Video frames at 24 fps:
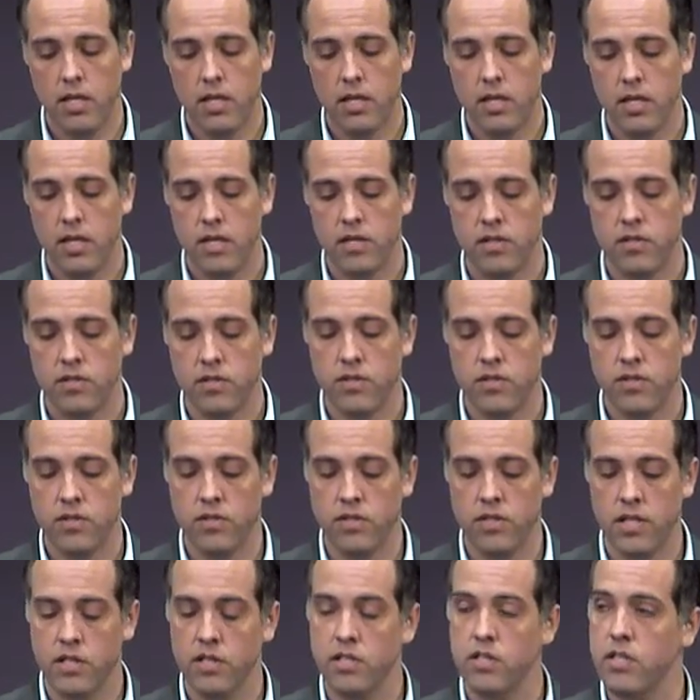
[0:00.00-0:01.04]
is
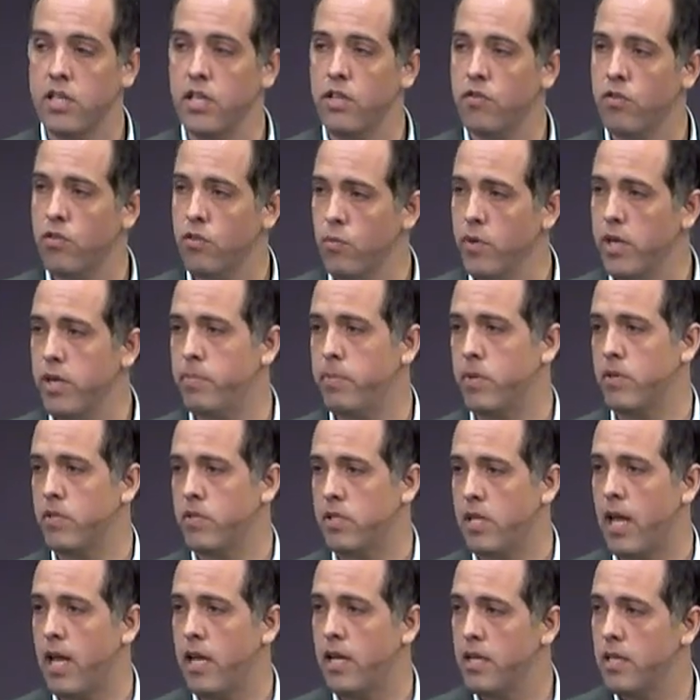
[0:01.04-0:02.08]
sixty-three
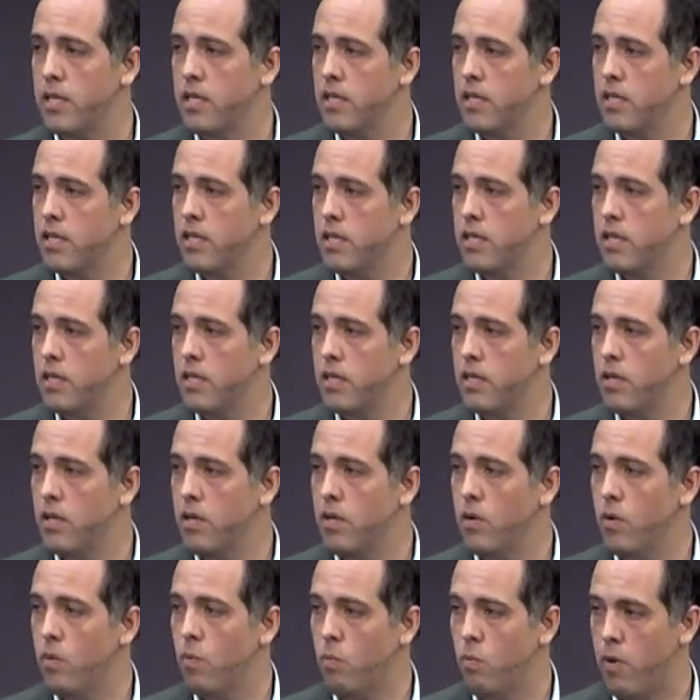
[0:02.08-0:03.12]
percent
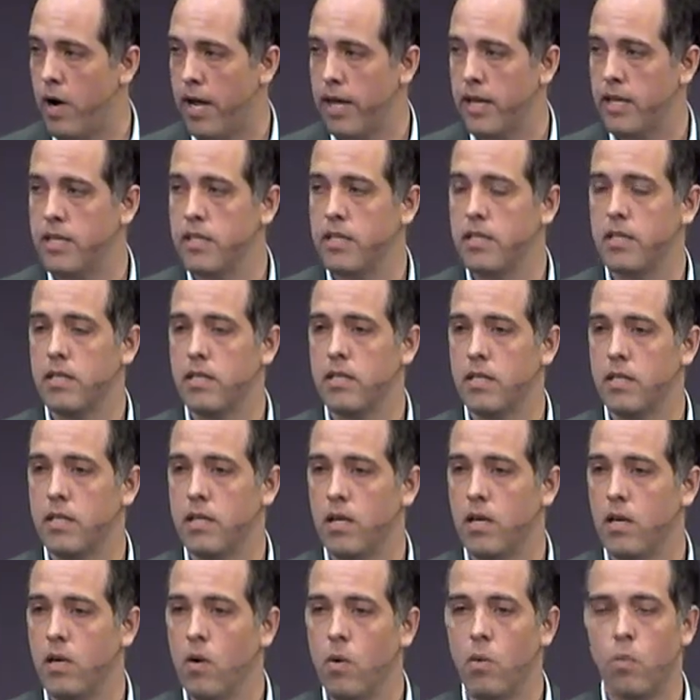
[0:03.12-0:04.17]
white,
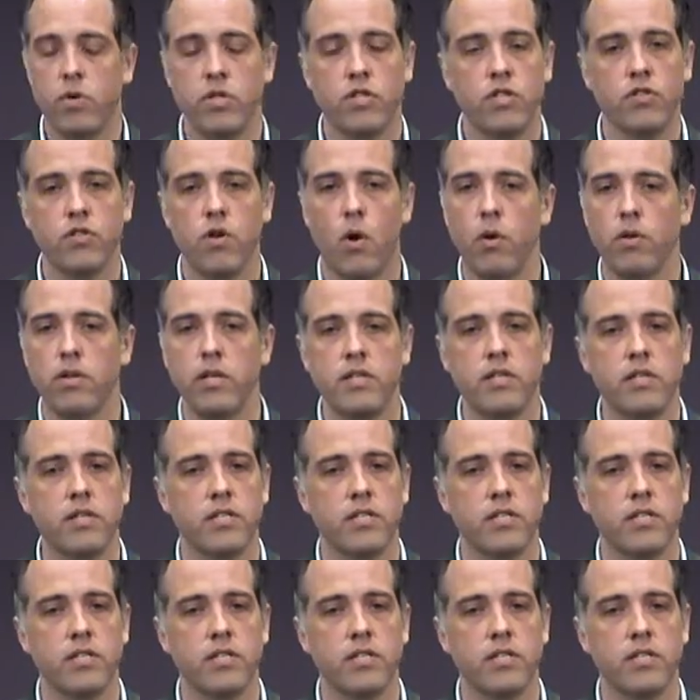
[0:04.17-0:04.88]
which is only to